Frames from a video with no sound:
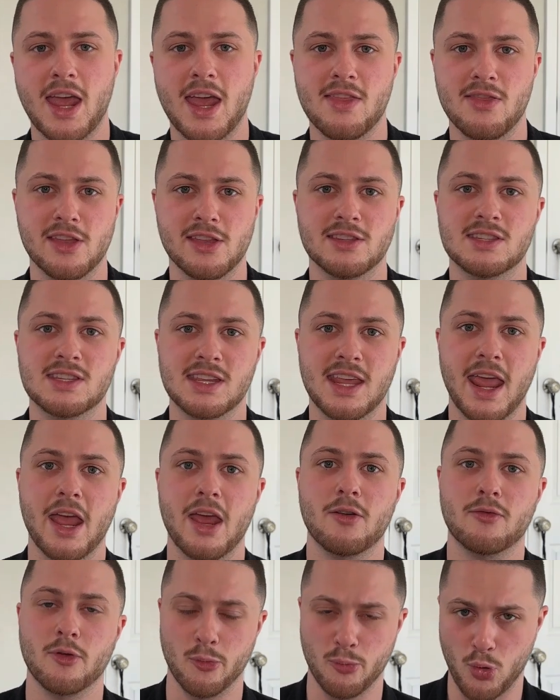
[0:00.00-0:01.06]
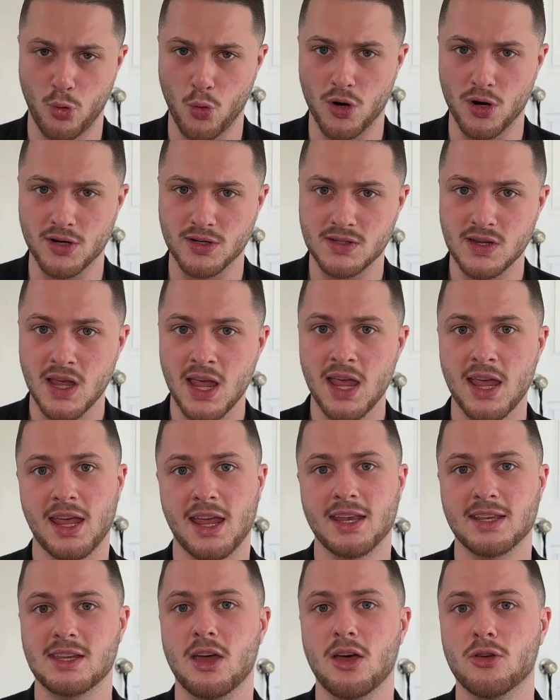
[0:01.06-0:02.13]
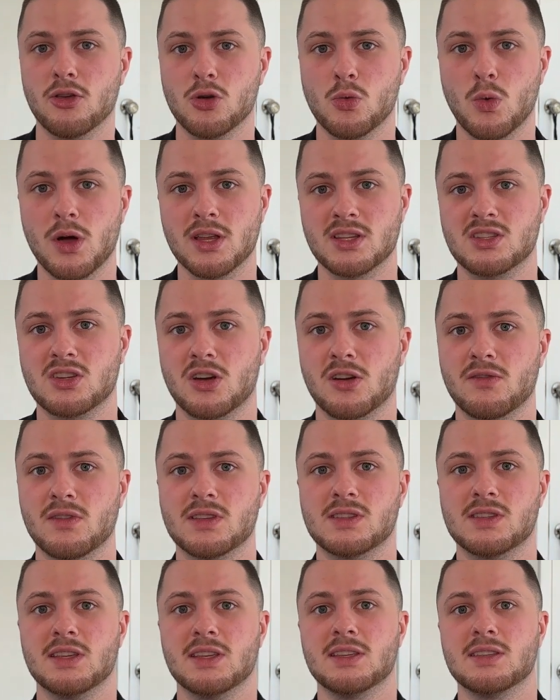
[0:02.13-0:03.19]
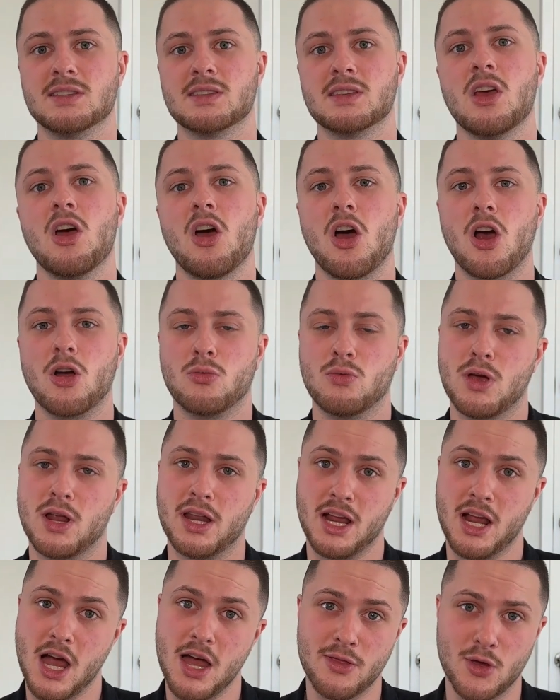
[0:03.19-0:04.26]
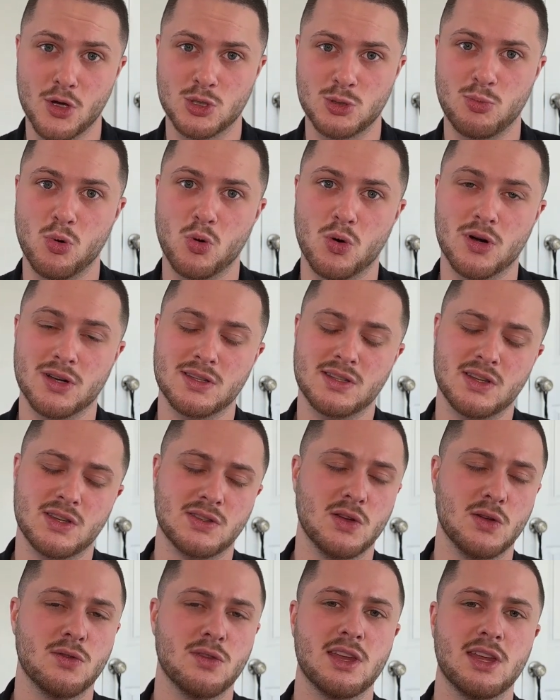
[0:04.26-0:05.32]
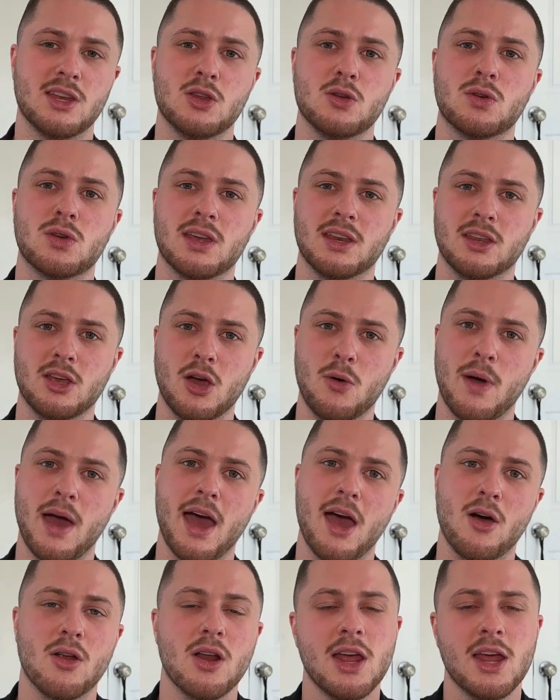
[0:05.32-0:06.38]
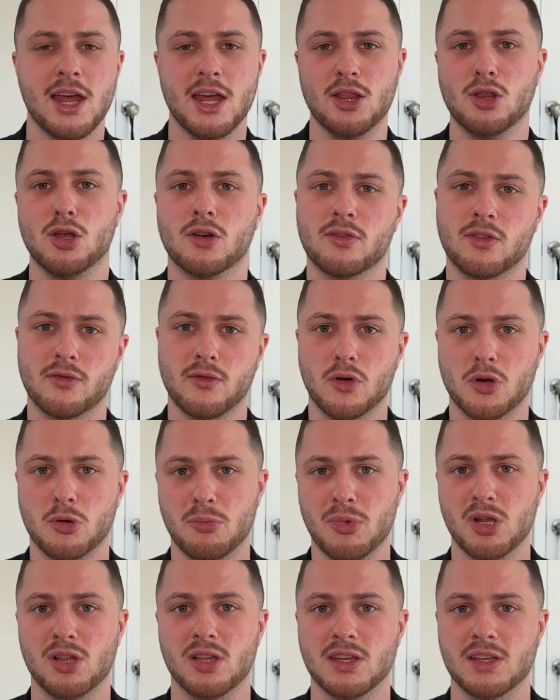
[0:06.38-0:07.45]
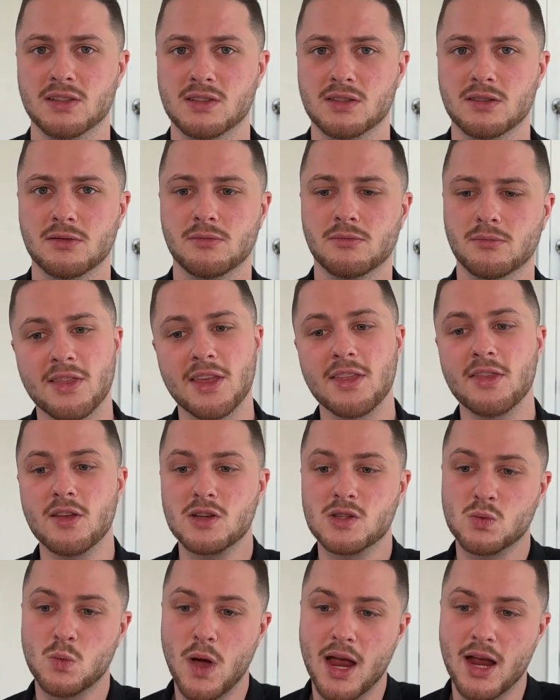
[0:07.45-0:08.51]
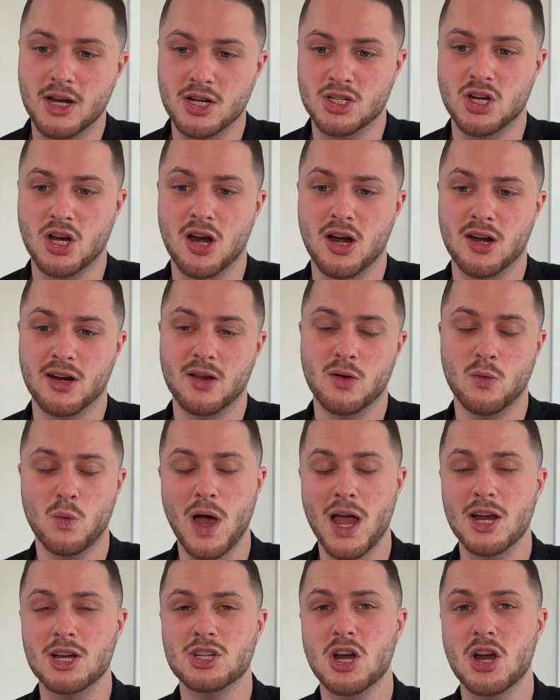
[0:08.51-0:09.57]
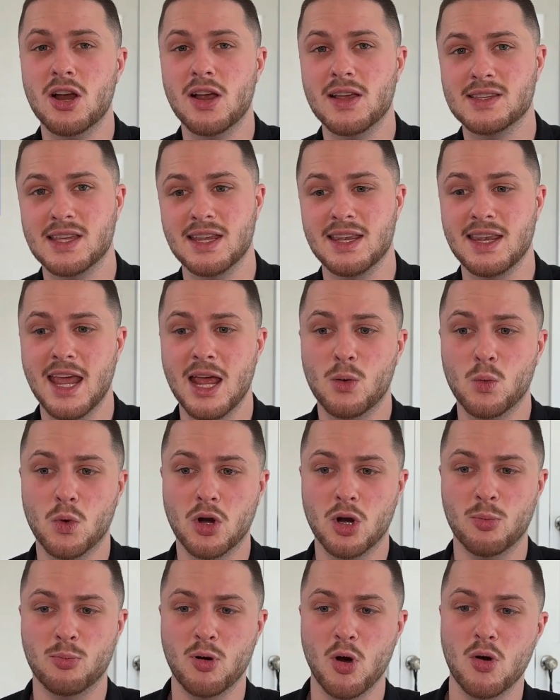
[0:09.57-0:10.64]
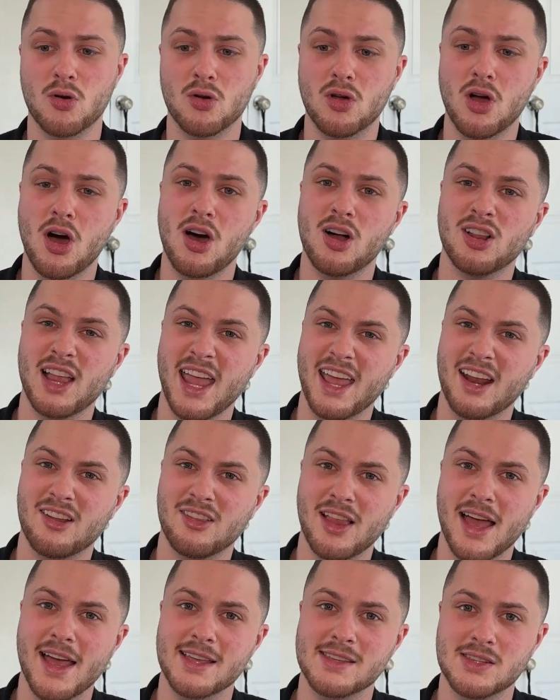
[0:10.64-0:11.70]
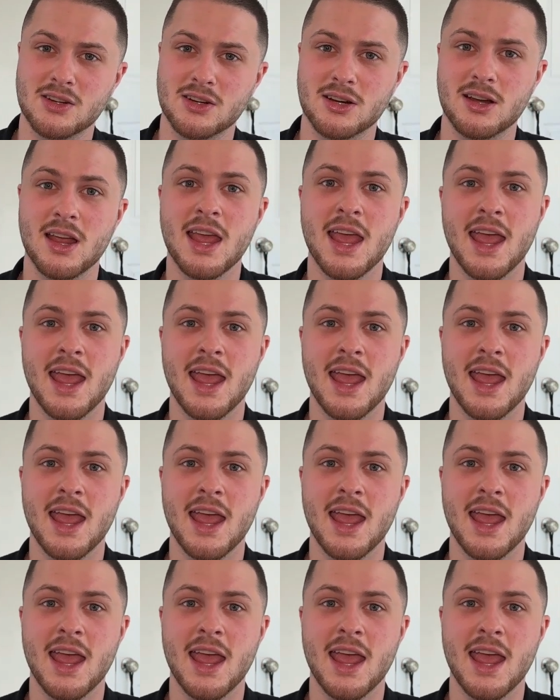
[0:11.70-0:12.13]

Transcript: and then scan for ports and tell you what services are running on those ports so then you can go out and look for vulnerabilities. Then there's Wireshark. Wireshark is a network protocol analyzer,